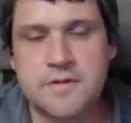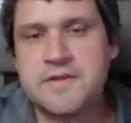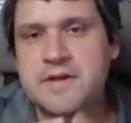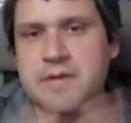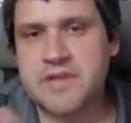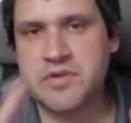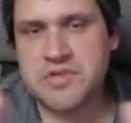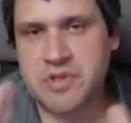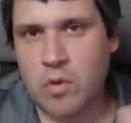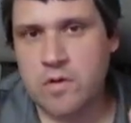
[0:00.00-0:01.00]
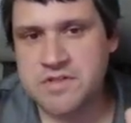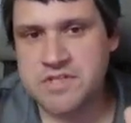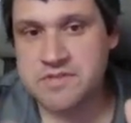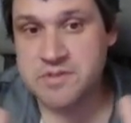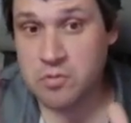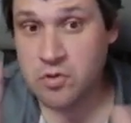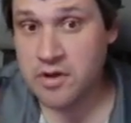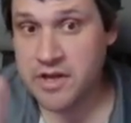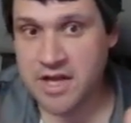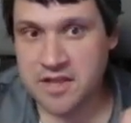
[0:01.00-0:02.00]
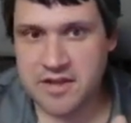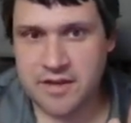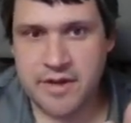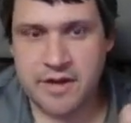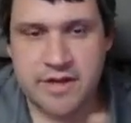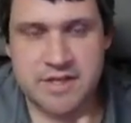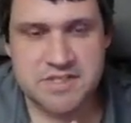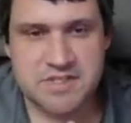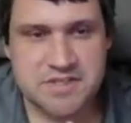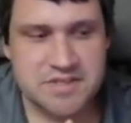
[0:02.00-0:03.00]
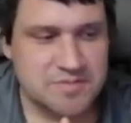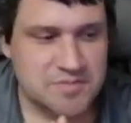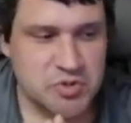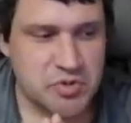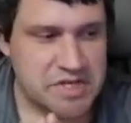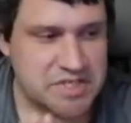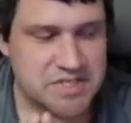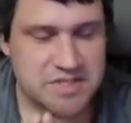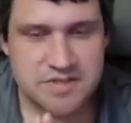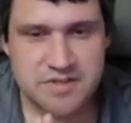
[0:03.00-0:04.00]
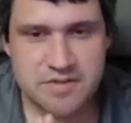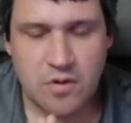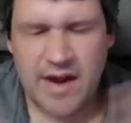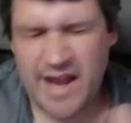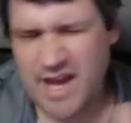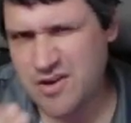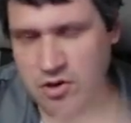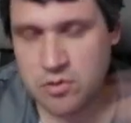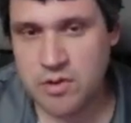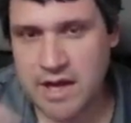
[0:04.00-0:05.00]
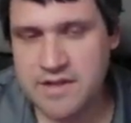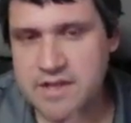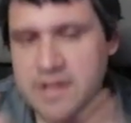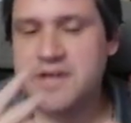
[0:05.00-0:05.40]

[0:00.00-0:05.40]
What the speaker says: The thing about using Oracle systems, you really got to think about your next choice, or how to craft.